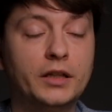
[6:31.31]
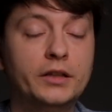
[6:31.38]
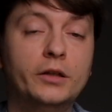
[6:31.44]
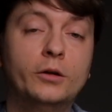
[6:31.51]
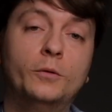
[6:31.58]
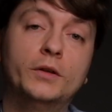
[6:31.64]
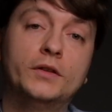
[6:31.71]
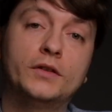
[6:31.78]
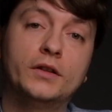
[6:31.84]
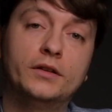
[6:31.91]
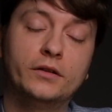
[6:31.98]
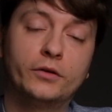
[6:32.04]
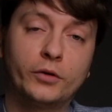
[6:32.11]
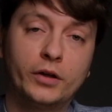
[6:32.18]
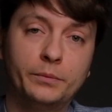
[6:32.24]
and they always say
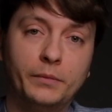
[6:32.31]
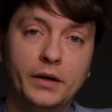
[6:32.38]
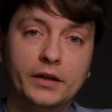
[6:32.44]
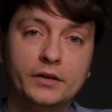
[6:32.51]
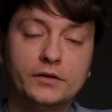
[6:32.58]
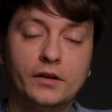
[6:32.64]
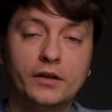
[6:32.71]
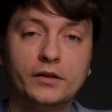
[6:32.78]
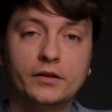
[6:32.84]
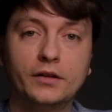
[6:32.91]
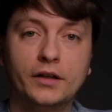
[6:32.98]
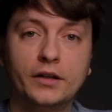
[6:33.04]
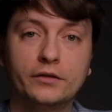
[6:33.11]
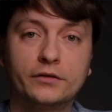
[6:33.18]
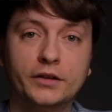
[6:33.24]
that great minds think
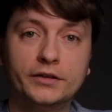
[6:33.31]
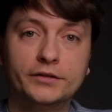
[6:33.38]
alike, right?